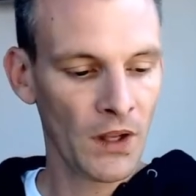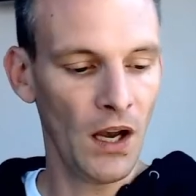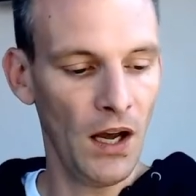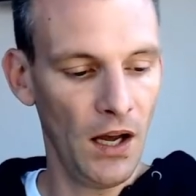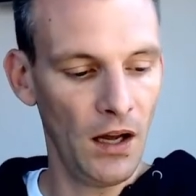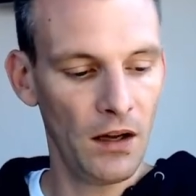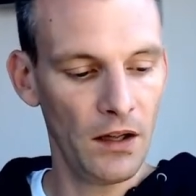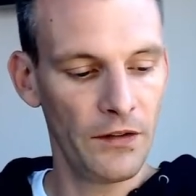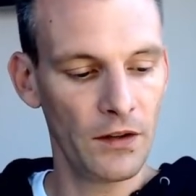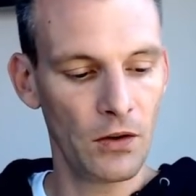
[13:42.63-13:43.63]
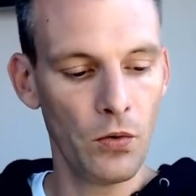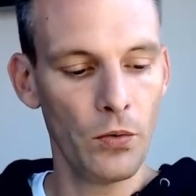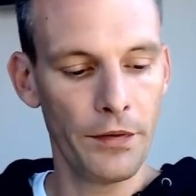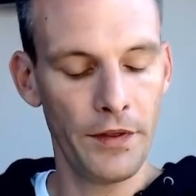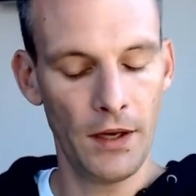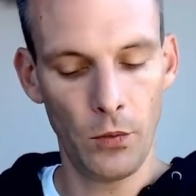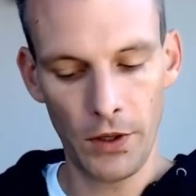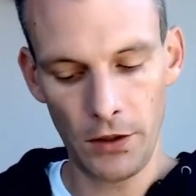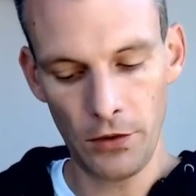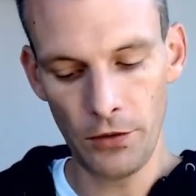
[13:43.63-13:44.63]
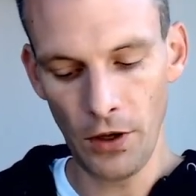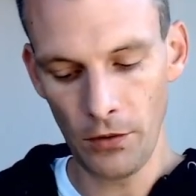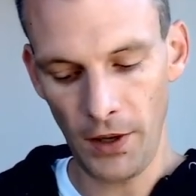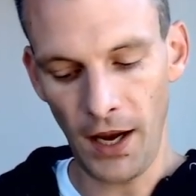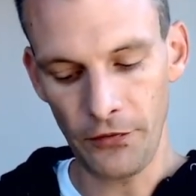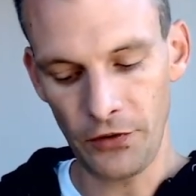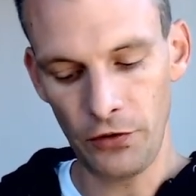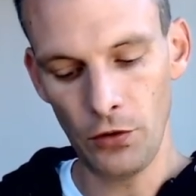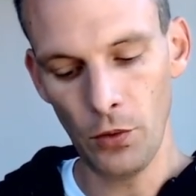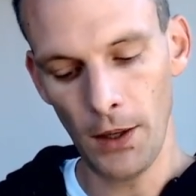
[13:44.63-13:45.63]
Uh, it's a cool thing where you don't have to.